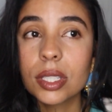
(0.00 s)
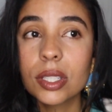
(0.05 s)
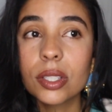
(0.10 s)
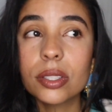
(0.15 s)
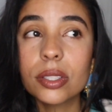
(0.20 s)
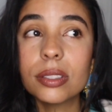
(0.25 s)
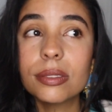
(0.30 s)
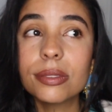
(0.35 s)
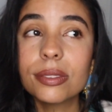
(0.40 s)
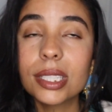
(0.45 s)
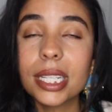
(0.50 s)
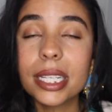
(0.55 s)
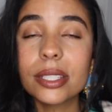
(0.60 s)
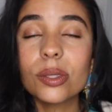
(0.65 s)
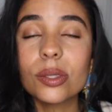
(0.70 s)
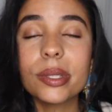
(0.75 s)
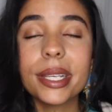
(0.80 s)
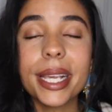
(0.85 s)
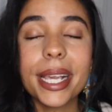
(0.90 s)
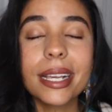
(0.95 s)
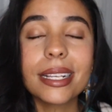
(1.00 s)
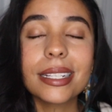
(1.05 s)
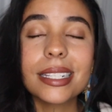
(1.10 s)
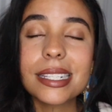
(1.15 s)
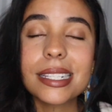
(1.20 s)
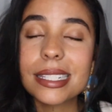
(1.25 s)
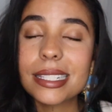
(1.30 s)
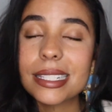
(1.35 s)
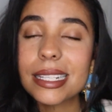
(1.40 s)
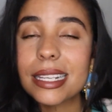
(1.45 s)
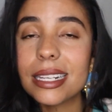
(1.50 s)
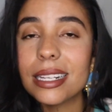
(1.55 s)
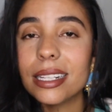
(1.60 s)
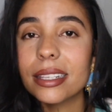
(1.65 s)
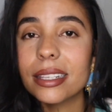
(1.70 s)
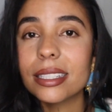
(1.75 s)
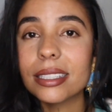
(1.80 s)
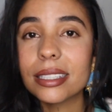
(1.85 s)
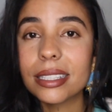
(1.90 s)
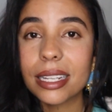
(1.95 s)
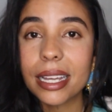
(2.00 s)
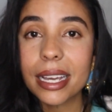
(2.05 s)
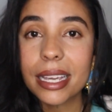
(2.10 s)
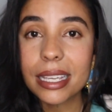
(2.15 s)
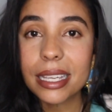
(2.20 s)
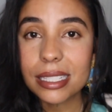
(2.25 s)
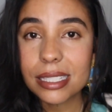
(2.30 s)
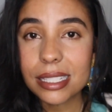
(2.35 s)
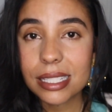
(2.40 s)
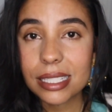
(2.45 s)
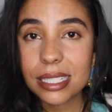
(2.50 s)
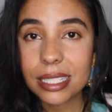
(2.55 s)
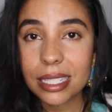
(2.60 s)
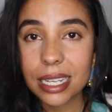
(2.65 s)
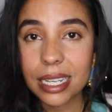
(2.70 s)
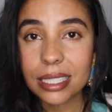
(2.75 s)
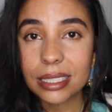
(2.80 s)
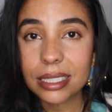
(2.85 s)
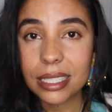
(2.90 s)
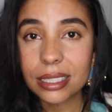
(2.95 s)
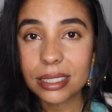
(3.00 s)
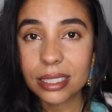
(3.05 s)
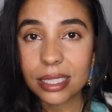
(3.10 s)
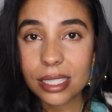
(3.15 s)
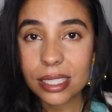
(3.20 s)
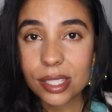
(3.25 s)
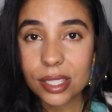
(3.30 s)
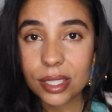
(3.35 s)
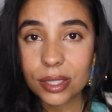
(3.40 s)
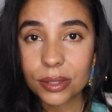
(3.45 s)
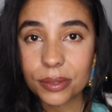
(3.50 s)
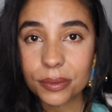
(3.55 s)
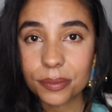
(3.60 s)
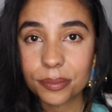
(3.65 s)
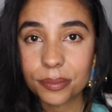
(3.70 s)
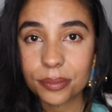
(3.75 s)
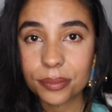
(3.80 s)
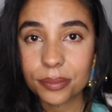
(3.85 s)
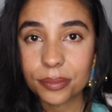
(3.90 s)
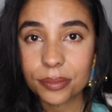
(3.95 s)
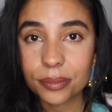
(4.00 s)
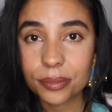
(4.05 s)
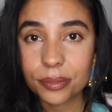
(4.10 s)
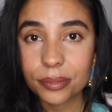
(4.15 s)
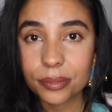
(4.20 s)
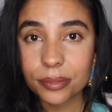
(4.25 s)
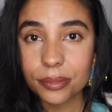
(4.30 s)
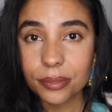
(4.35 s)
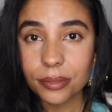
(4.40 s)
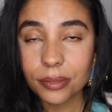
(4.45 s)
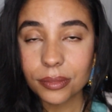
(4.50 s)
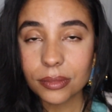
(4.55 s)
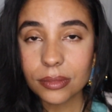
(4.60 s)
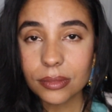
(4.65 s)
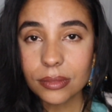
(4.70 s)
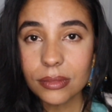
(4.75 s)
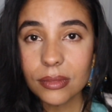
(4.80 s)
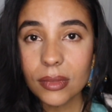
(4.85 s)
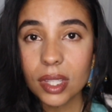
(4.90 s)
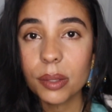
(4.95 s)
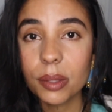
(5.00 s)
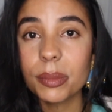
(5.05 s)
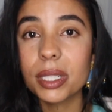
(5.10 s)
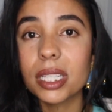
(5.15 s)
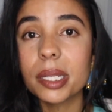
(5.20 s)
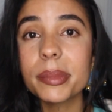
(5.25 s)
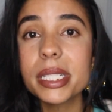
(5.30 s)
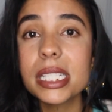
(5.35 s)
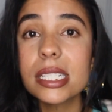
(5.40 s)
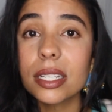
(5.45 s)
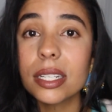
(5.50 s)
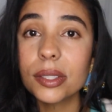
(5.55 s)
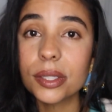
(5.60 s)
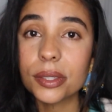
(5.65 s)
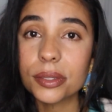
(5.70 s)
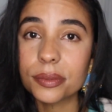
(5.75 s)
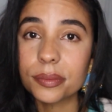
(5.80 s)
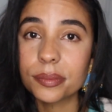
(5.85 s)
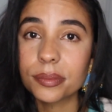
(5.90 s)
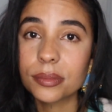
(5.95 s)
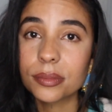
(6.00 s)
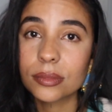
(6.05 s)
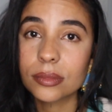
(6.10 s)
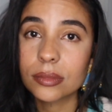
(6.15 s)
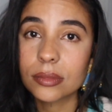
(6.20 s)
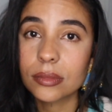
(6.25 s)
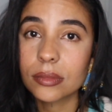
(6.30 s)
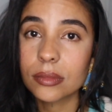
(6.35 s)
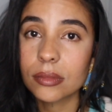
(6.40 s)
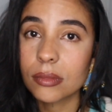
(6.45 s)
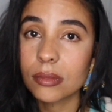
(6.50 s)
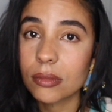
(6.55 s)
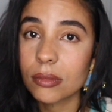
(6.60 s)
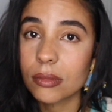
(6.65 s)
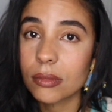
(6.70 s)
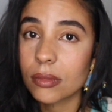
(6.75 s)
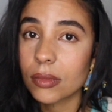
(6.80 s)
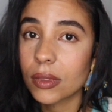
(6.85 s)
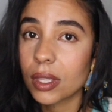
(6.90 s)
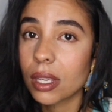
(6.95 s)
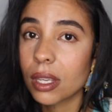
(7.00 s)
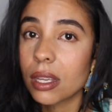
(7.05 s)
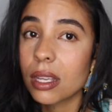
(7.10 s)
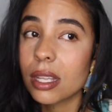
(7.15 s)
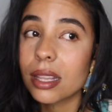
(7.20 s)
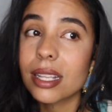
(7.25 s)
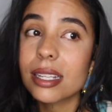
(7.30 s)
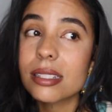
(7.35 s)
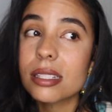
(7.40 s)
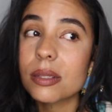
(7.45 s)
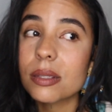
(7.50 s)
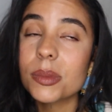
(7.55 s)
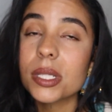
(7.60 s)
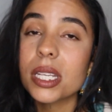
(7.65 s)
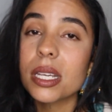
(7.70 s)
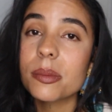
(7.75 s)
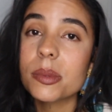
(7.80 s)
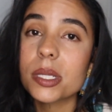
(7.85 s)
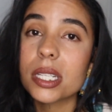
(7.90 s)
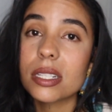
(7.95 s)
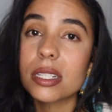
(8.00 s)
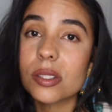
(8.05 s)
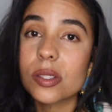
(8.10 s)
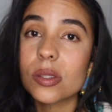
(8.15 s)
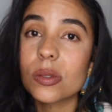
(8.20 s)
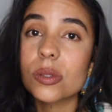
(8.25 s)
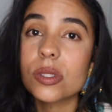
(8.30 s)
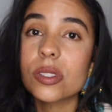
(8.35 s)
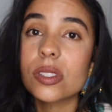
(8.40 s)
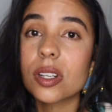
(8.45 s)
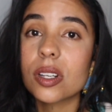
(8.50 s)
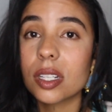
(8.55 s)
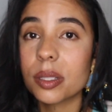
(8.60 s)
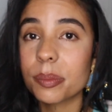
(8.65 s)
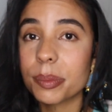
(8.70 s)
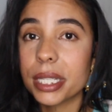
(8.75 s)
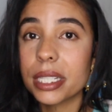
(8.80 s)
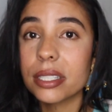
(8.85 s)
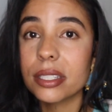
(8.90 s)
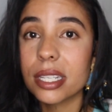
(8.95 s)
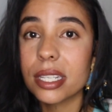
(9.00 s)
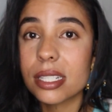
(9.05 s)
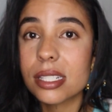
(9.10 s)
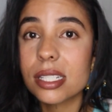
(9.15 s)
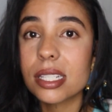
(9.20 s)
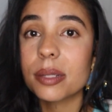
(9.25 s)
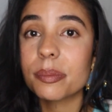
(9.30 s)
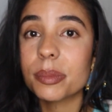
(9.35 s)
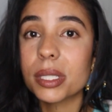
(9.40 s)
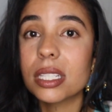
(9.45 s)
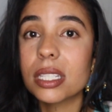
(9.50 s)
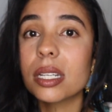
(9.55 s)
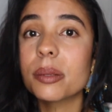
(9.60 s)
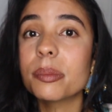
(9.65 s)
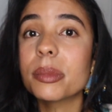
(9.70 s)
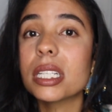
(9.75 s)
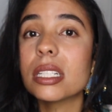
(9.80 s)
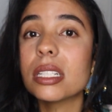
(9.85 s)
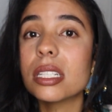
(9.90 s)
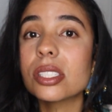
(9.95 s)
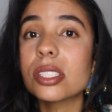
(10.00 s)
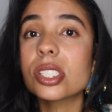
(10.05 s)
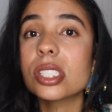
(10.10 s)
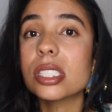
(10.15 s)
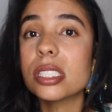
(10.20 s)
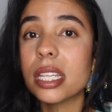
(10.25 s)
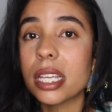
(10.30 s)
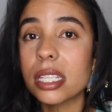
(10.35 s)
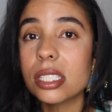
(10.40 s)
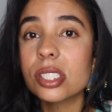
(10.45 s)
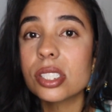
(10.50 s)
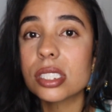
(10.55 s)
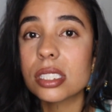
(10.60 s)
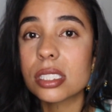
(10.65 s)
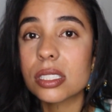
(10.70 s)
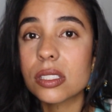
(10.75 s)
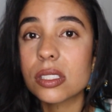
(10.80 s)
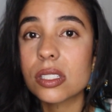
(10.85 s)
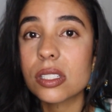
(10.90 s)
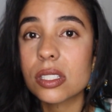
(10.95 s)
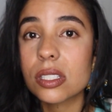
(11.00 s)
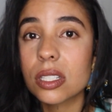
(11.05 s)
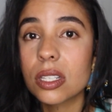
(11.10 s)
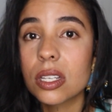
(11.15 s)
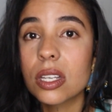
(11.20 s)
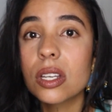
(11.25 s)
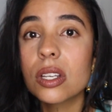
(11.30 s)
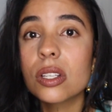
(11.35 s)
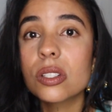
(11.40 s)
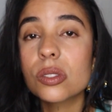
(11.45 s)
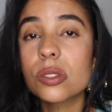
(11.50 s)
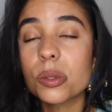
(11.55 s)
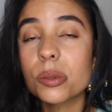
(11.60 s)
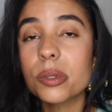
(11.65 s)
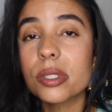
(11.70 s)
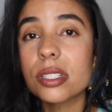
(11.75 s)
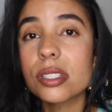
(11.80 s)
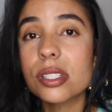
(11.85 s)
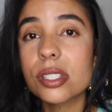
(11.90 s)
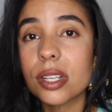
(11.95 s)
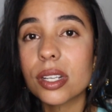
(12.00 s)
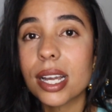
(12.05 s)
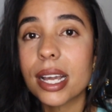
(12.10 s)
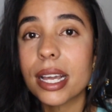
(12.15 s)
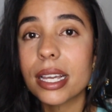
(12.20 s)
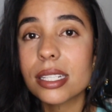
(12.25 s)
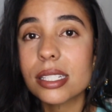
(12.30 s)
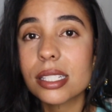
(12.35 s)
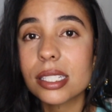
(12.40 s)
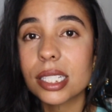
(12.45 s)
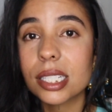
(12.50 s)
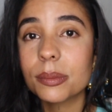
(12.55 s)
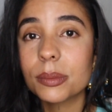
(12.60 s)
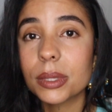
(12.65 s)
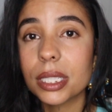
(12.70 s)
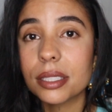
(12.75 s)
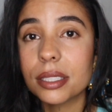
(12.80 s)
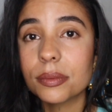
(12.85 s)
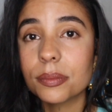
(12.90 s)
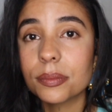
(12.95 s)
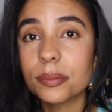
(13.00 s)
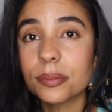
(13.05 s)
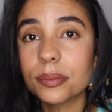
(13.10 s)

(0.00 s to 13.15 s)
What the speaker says: You feel like you can't see the light at the end of the tunnel. But let me tell you that sometimes it is those dark periods that become initiations towards your highest timeline.